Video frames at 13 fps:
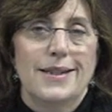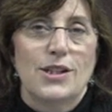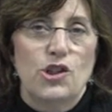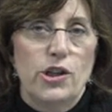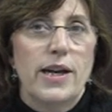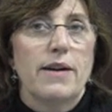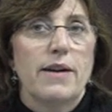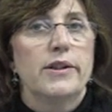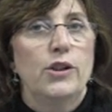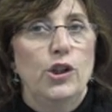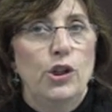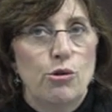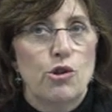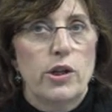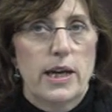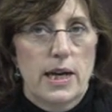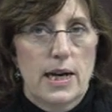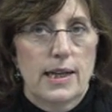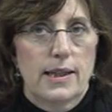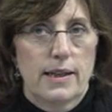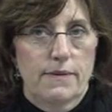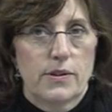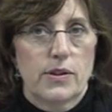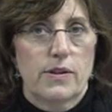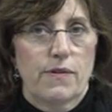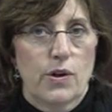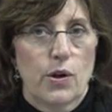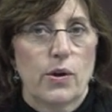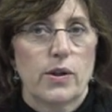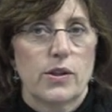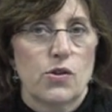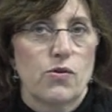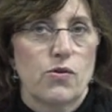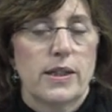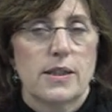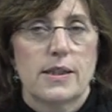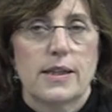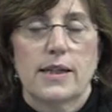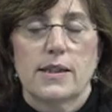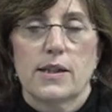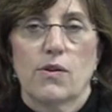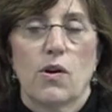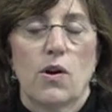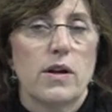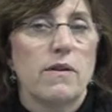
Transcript: Does she have unusually high levels of current stress, things that are